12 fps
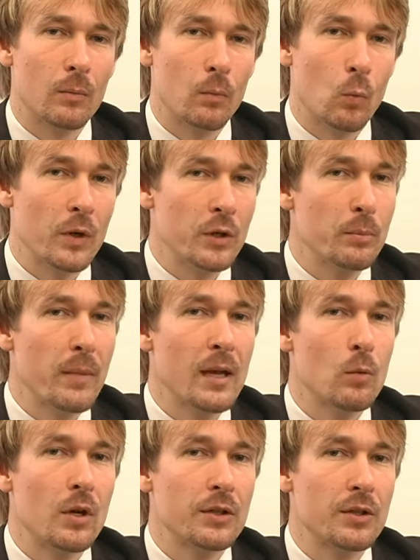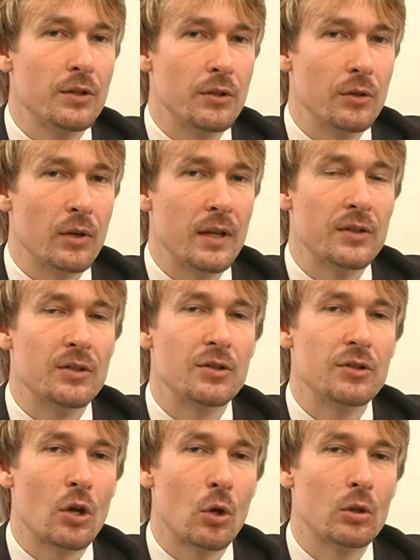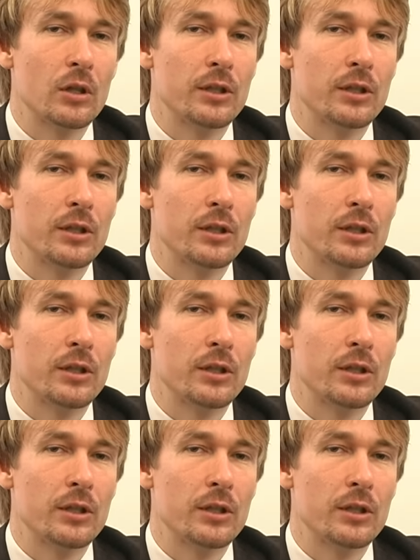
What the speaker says: What you may want to do, and this is totally